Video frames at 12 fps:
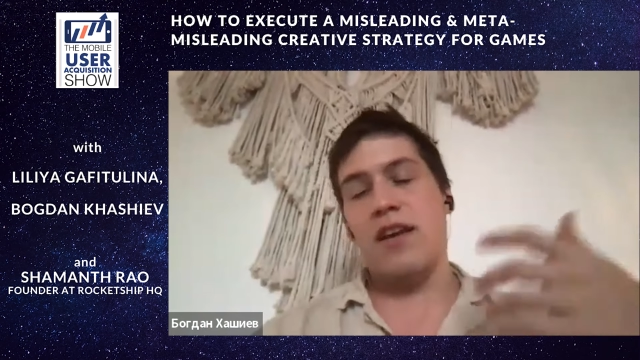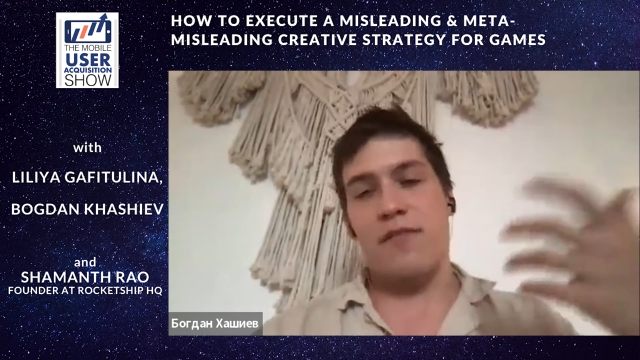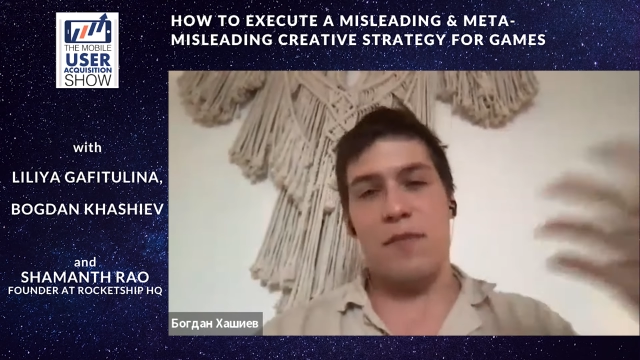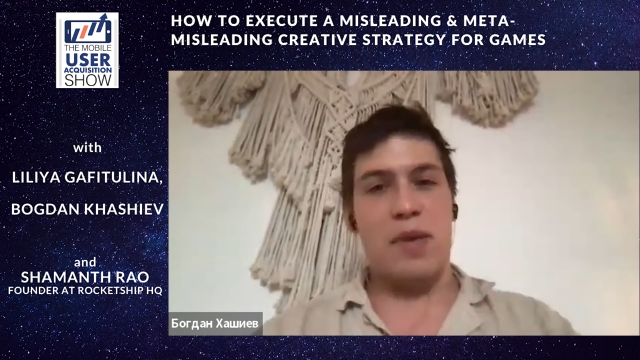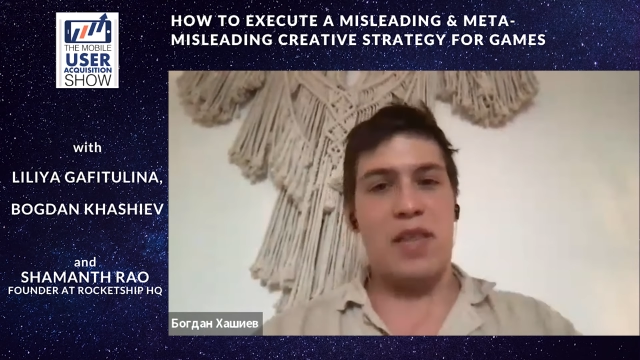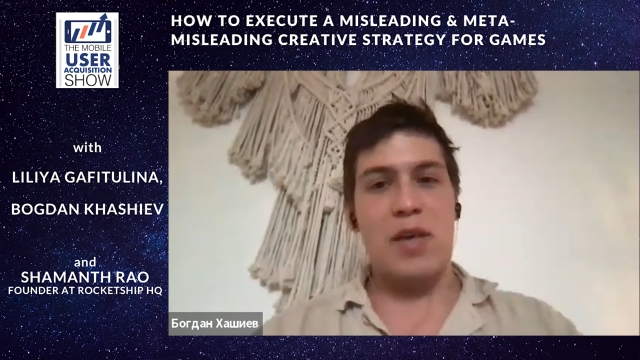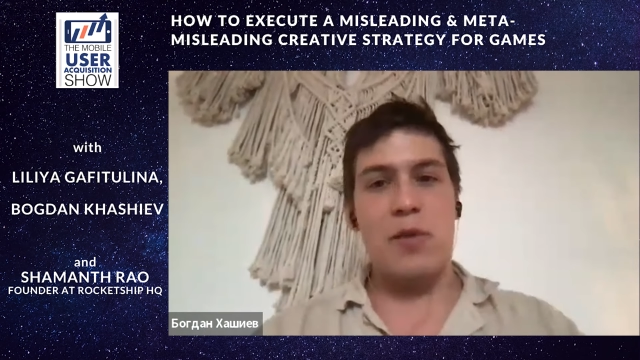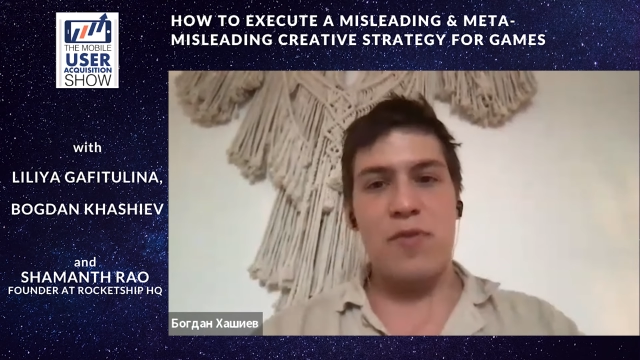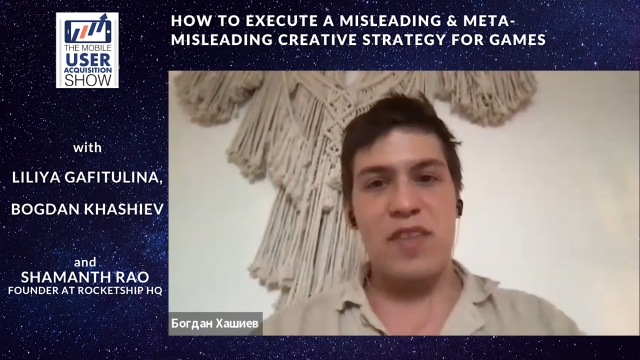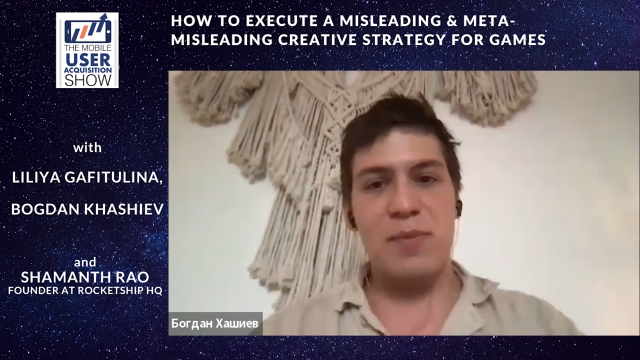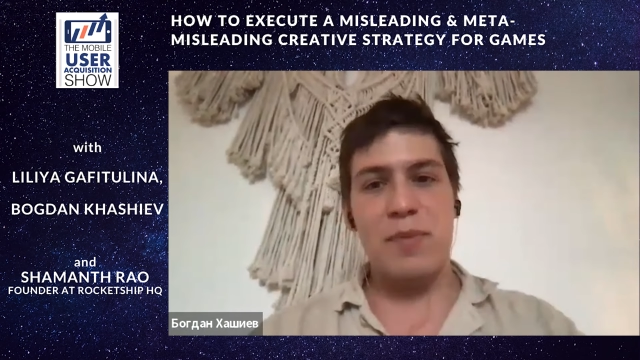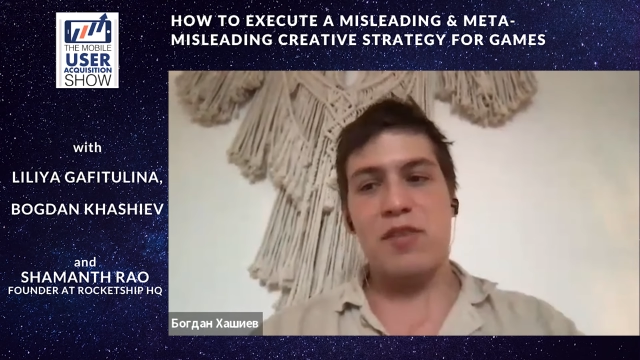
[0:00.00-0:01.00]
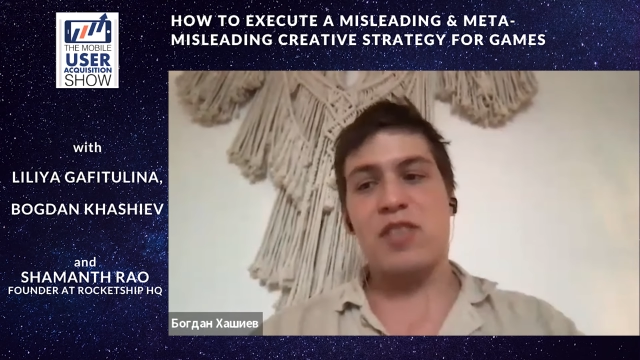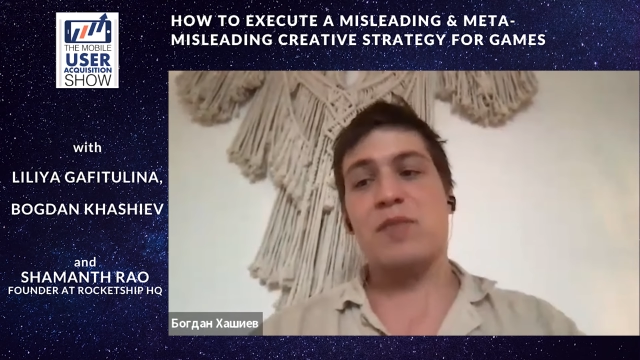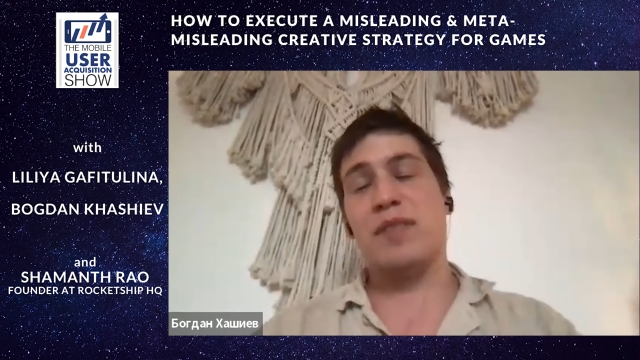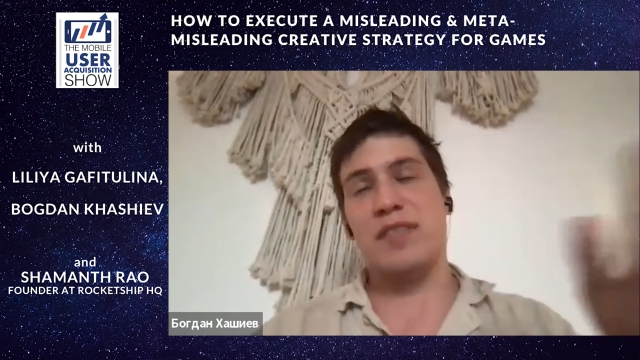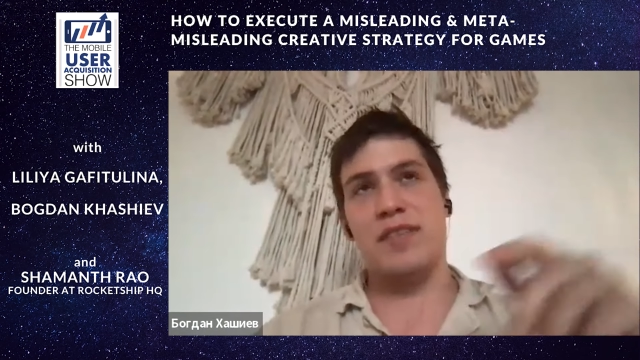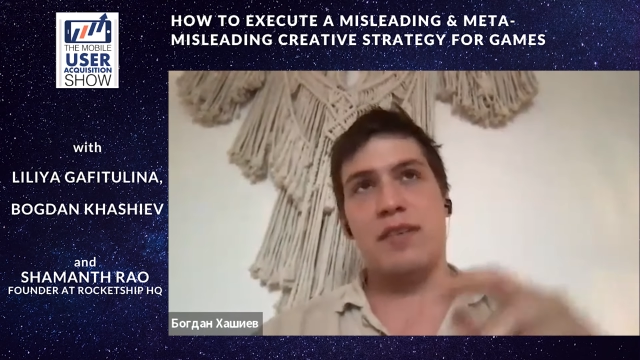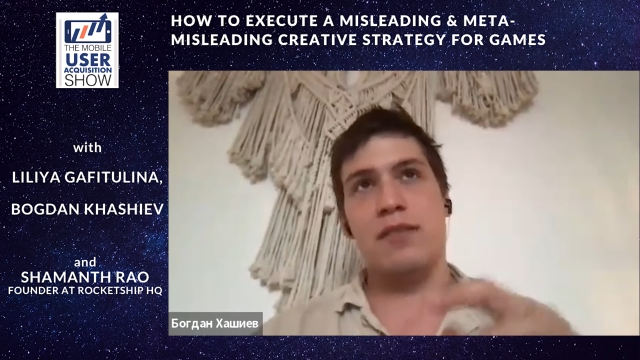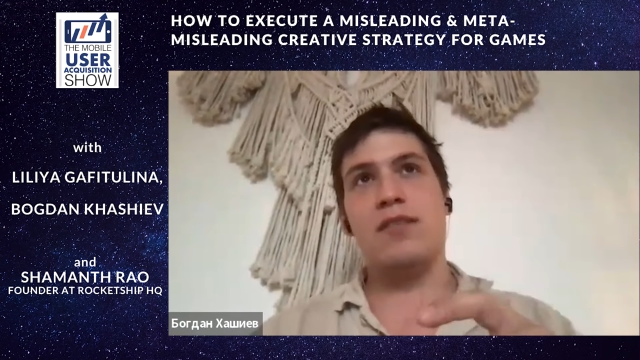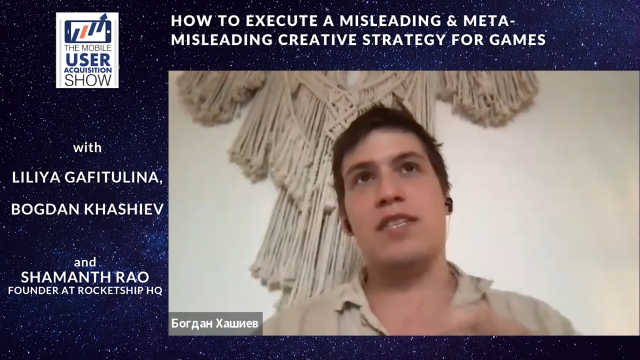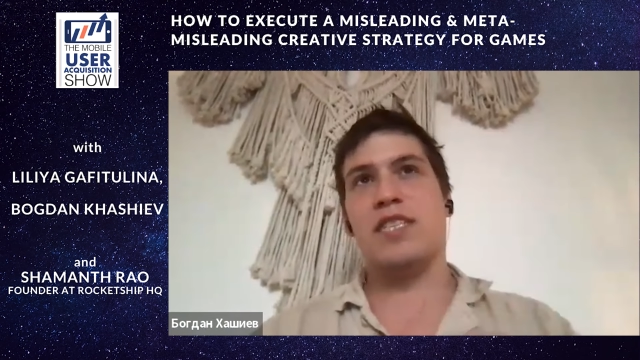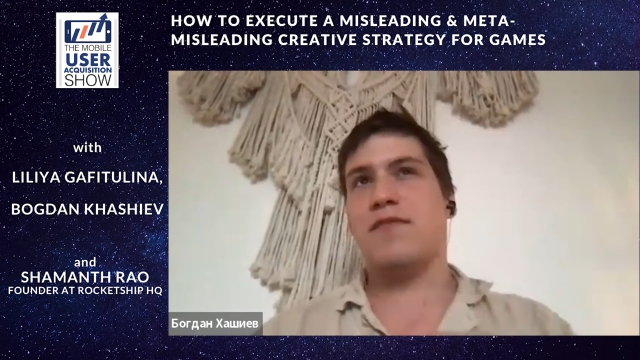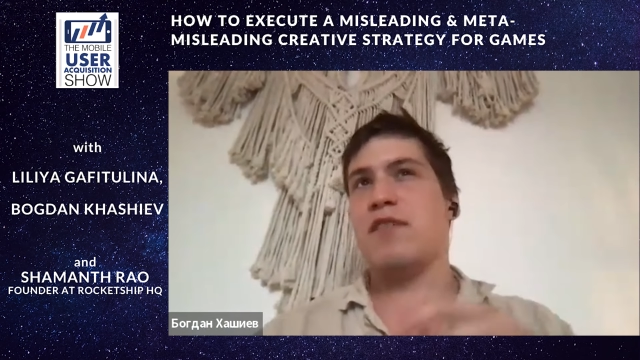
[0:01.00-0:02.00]
familiar with this metrics, but still
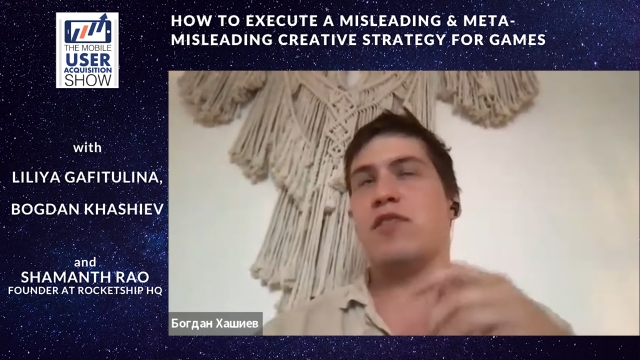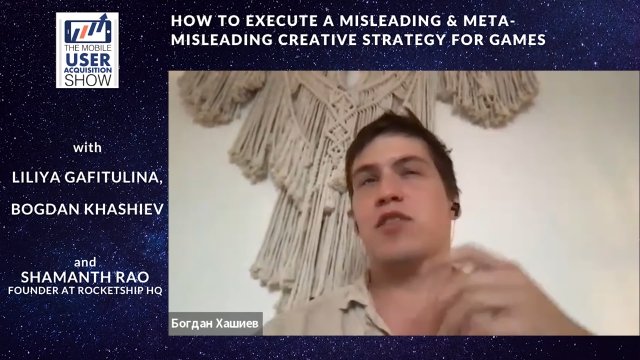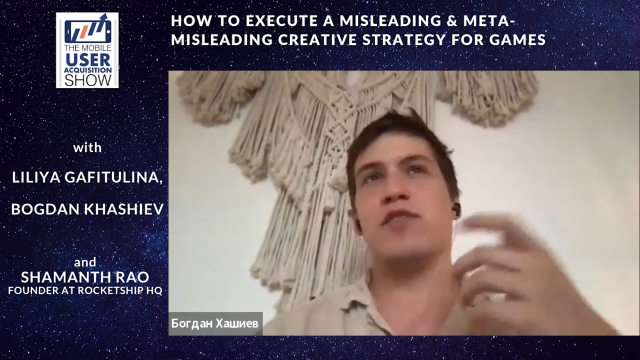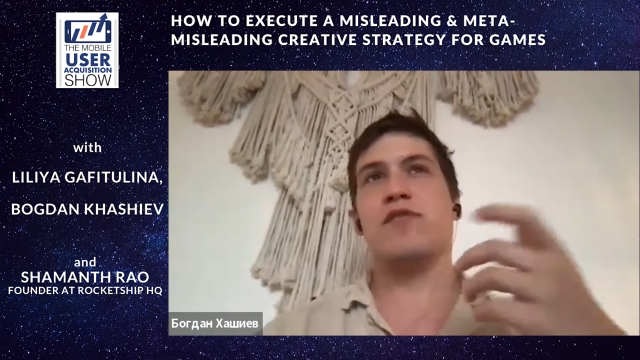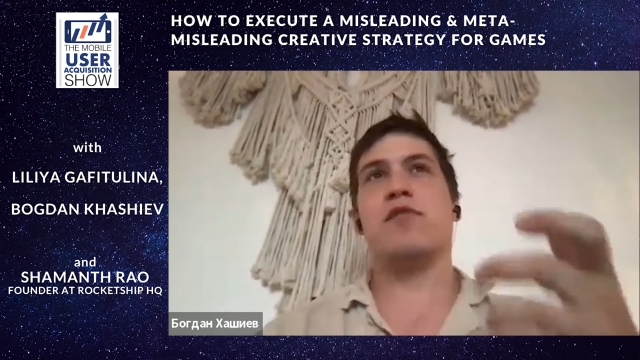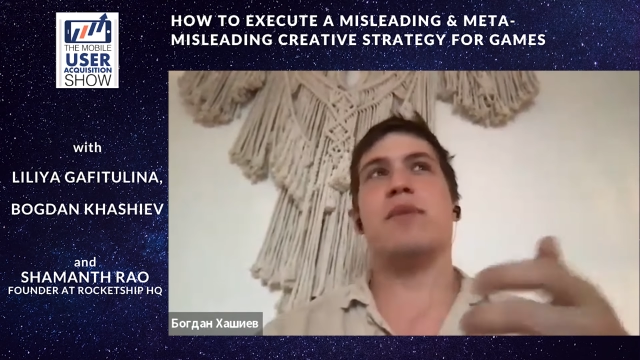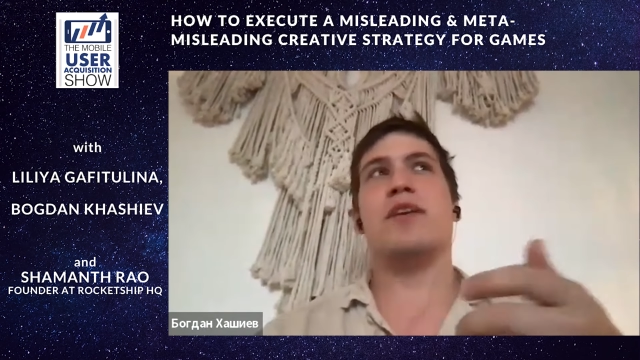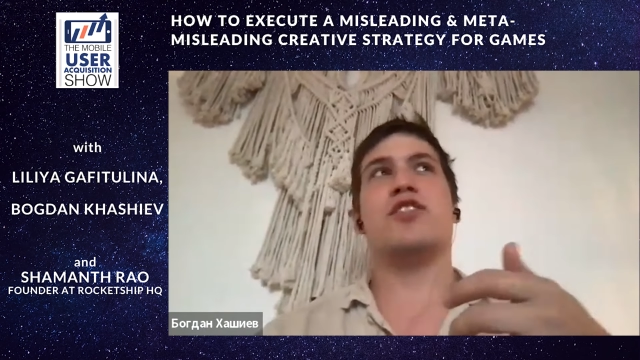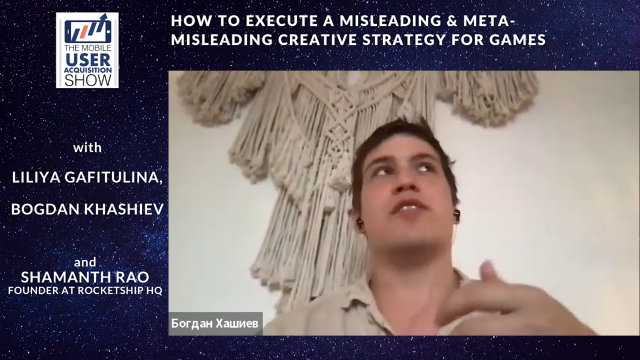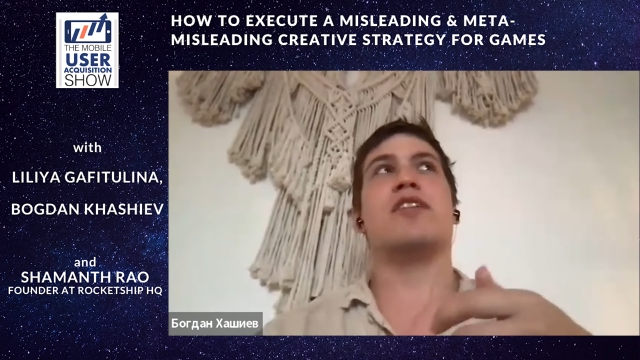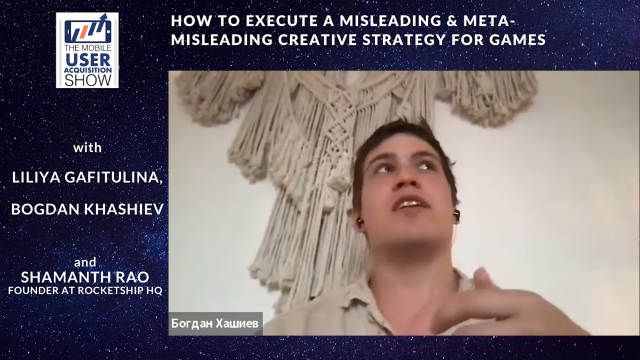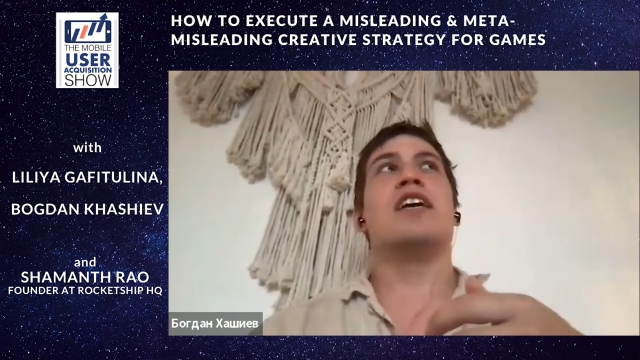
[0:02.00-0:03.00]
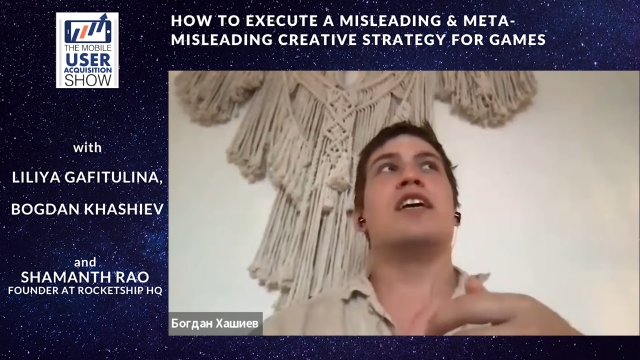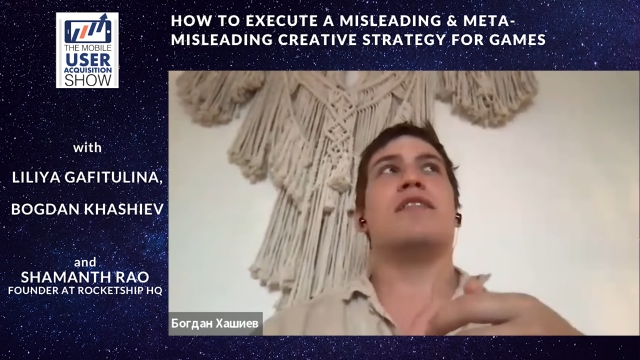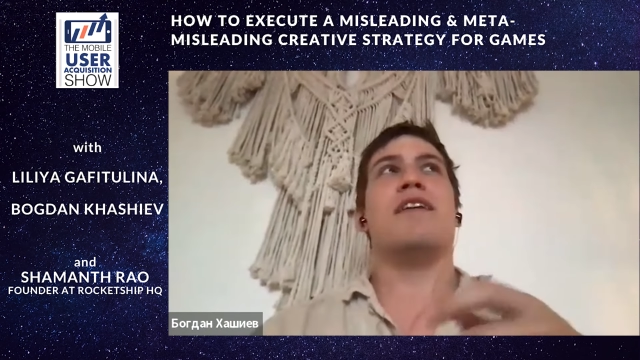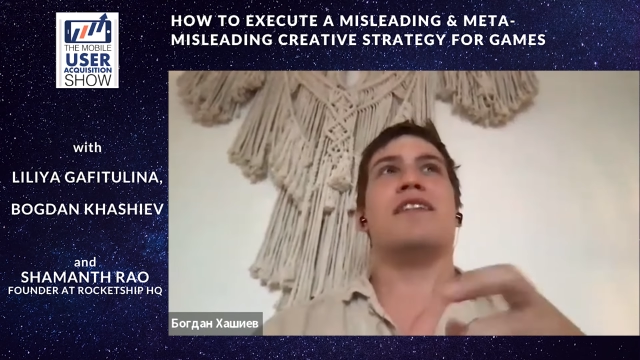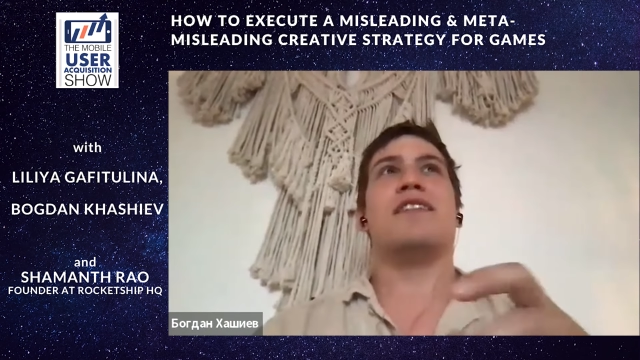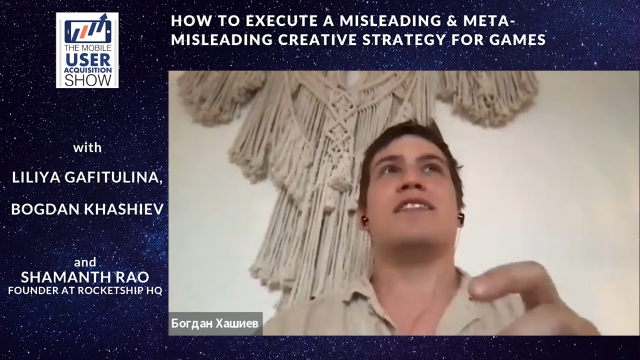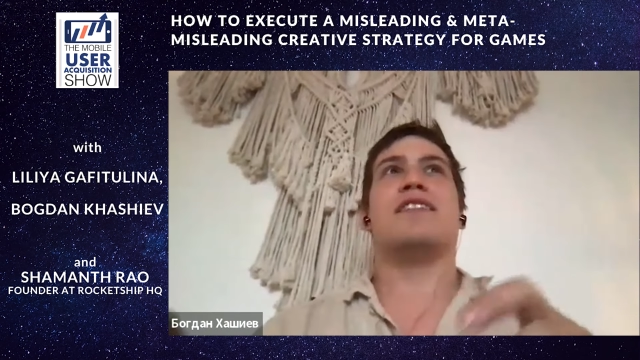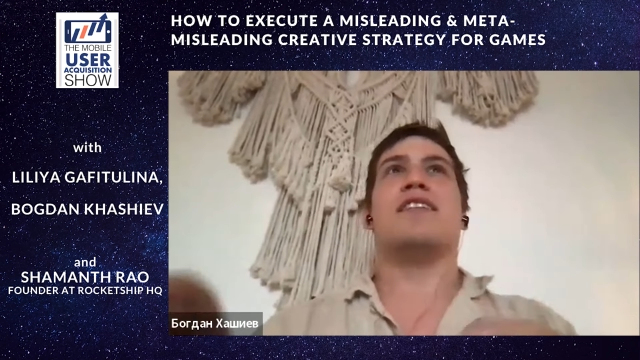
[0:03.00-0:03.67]
it's a very useful metric that